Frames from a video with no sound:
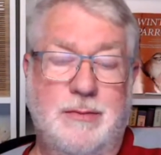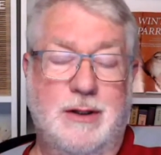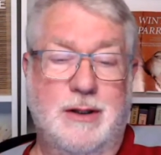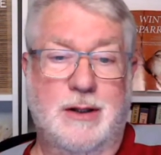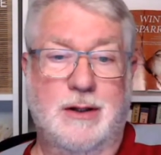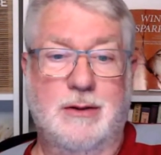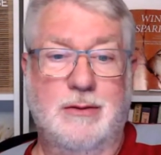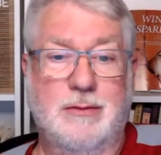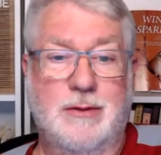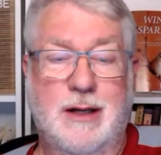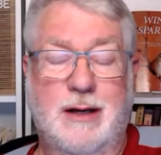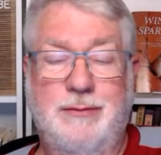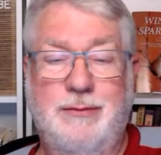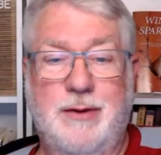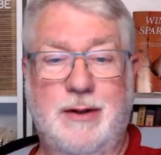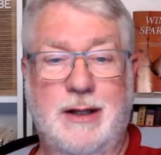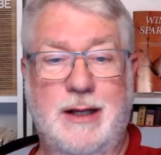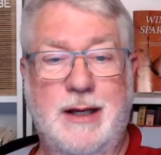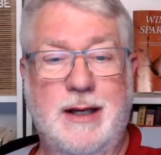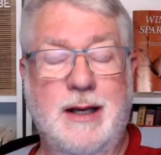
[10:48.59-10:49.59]
you know,
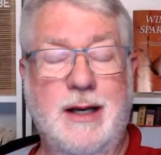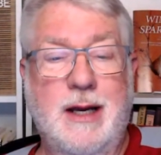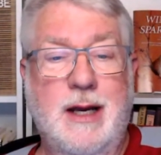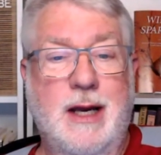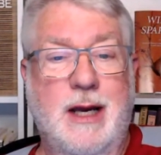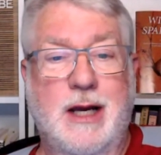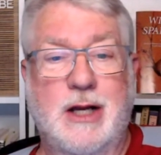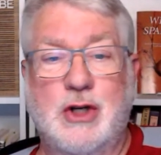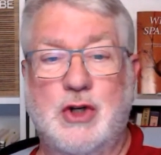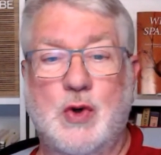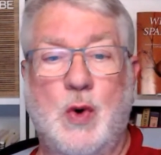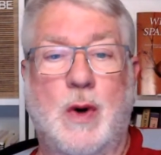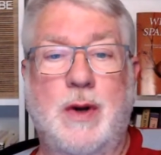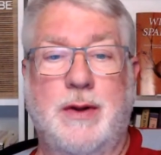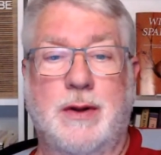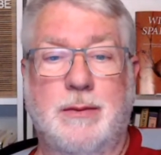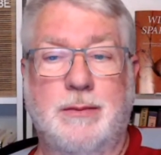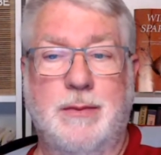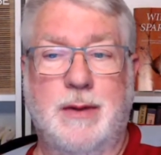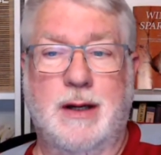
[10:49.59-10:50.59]
definitely enjoy
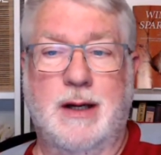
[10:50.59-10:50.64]
them.